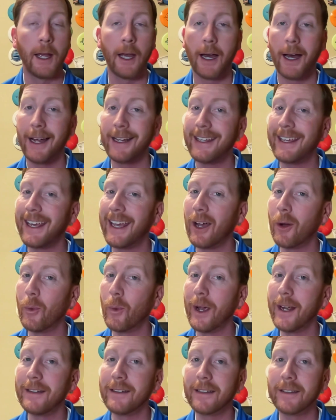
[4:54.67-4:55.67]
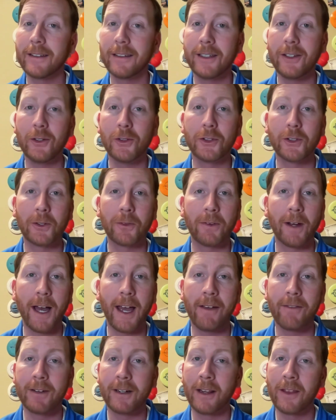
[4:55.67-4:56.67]
I can't wait to see you
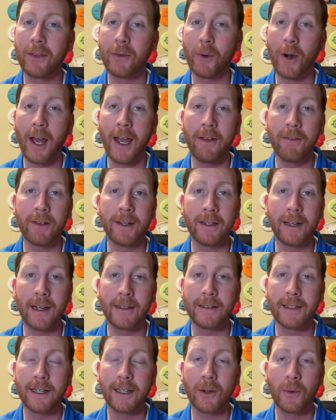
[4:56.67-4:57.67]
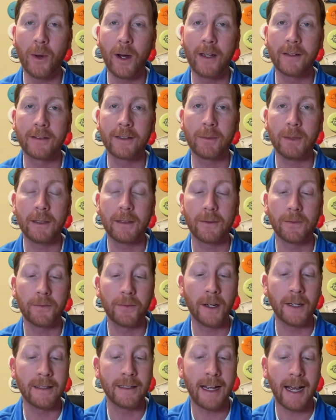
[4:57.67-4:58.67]
surviving and thriving. I'll tell you what, it's going to be some
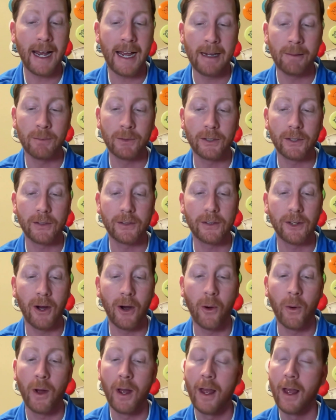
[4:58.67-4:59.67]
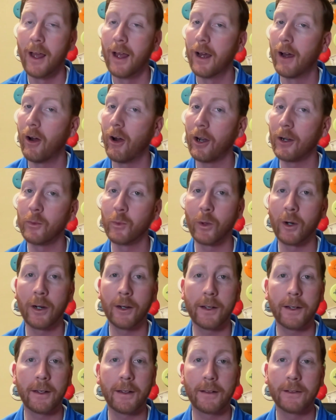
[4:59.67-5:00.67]
fun times. So hard
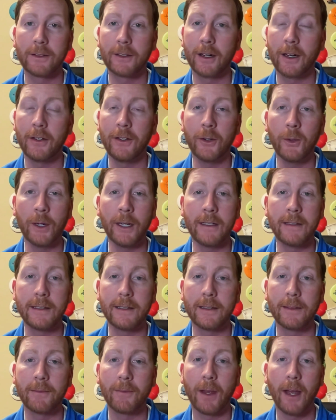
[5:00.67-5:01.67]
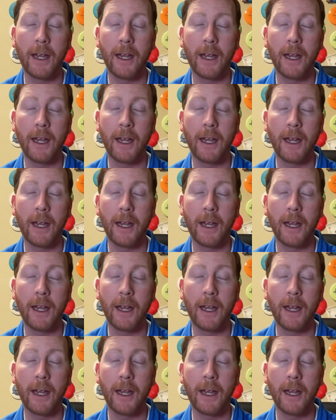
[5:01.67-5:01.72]
work, it's going to do it.